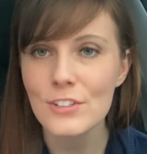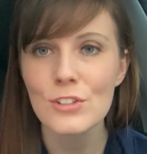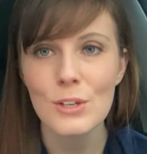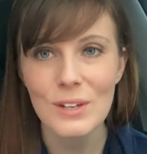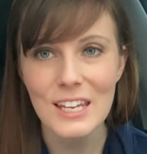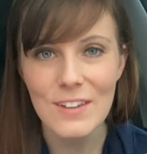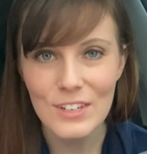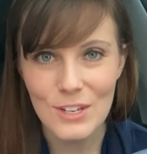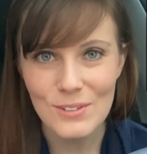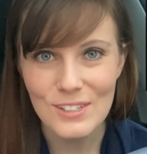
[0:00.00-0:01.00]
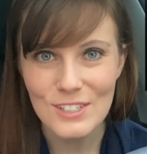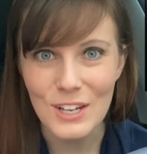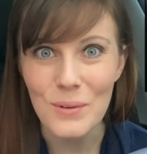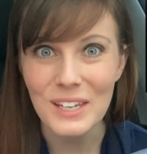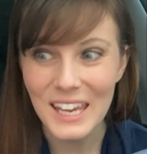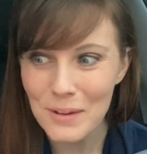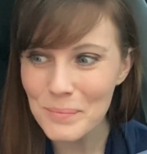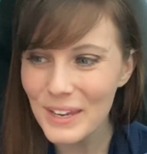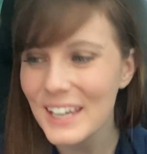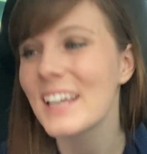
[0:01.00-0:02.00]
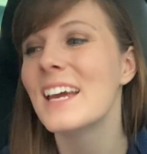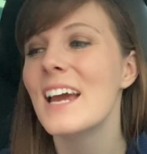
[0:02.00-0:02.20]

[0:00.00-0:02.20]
so you can even use it to go camping.